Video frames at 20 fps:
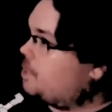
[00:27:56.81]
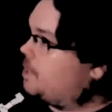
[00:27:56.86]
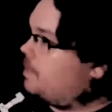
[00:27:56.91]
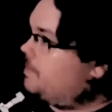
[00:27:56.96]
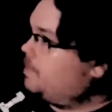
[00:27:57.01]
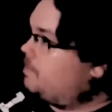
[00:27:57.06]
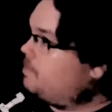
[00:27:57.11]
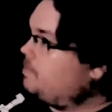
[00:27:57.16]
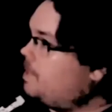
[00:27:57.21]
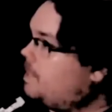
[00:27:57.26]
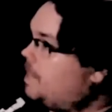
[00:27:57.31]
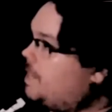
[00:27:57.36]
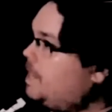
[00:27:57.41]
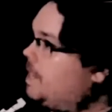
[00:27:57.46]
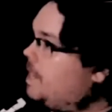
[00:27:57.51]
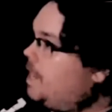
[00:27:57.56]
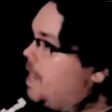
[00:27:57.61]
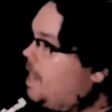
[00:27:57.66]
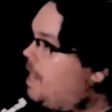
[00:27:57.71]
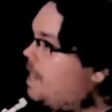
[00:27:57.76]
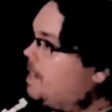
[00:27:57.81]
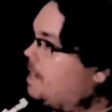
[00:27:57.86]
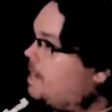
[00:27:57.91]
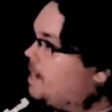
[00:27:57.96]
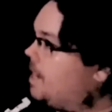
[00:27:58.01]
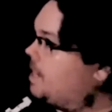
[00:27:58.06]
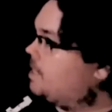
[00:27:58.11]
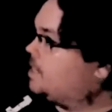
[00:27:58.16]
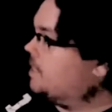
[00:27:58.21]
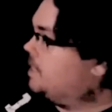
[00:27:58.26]
of him, and it
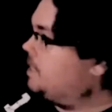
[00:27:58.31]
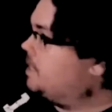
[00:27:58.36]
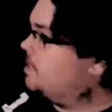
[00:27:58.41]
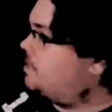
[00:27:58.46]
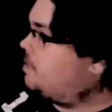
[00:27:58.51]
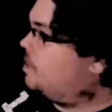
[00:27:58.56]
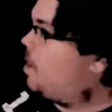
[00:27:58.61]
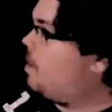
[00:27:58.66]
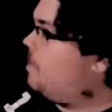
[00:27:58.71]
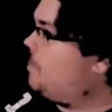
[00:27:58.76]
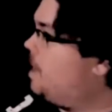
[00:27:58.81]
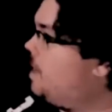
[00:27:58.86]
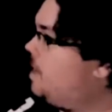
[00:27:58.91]
actually is Starman.